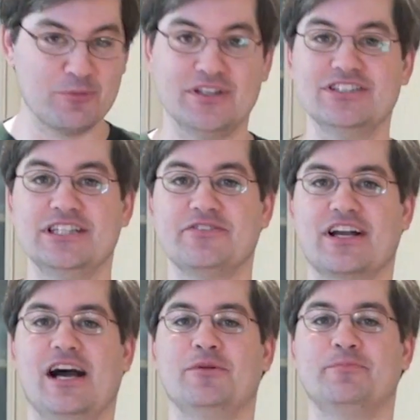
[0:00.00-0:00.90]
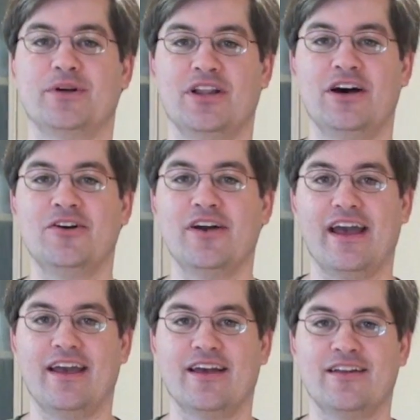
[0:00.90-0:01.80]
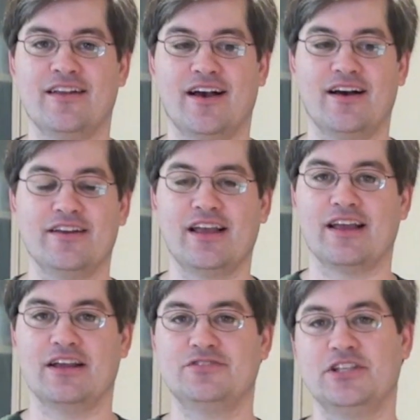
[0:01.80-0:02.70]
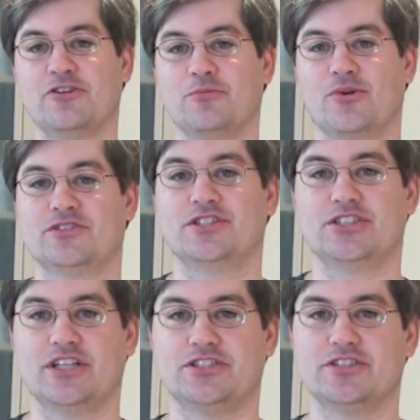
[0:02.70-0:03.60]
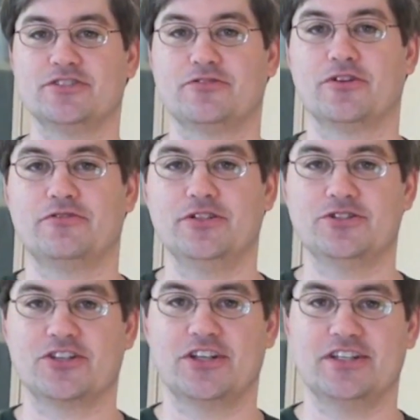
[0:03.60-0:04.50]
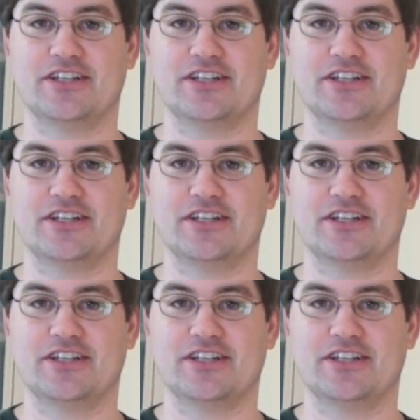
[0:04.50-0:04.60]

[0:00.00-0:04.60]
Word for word: Please leave a comment below, and I'd love to hear more suggestions for future cook